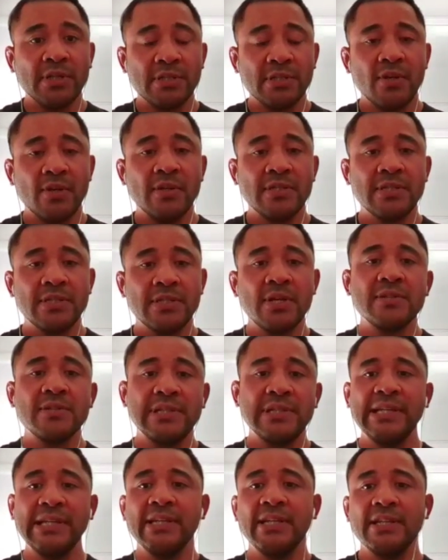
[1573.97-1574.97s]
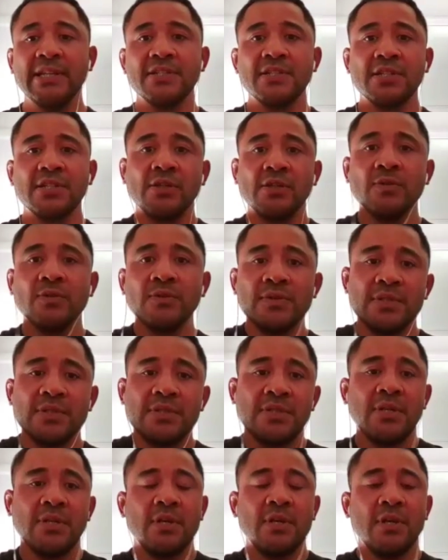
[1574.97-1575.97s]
So it's those lending skills